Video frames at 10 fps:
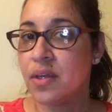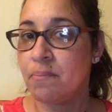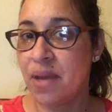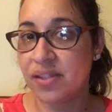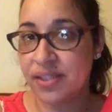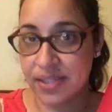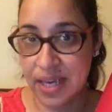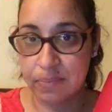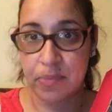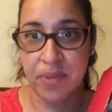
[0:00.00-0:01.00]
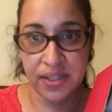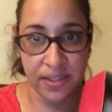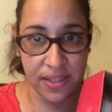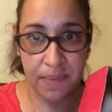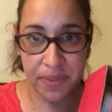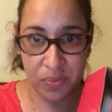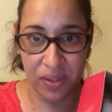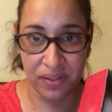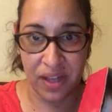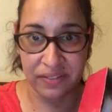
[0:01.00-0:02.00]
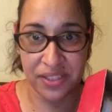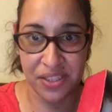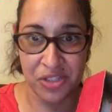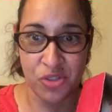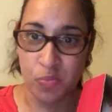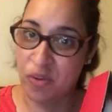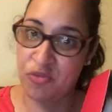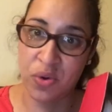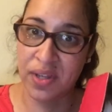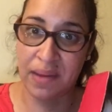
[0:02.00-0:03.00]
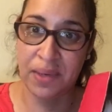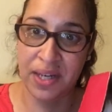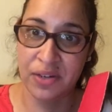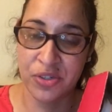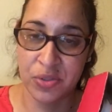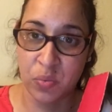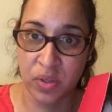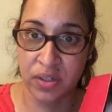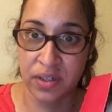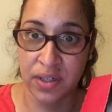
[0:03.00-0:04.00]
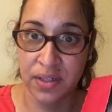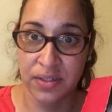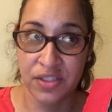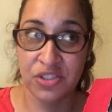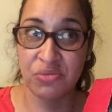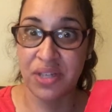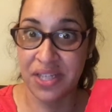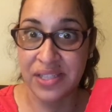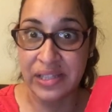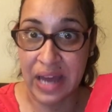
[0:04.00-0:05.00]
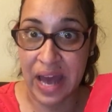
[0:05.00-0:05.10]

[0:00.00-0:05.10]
mailing tape. Mailing tape is what a lot of us used before laminators were so easy to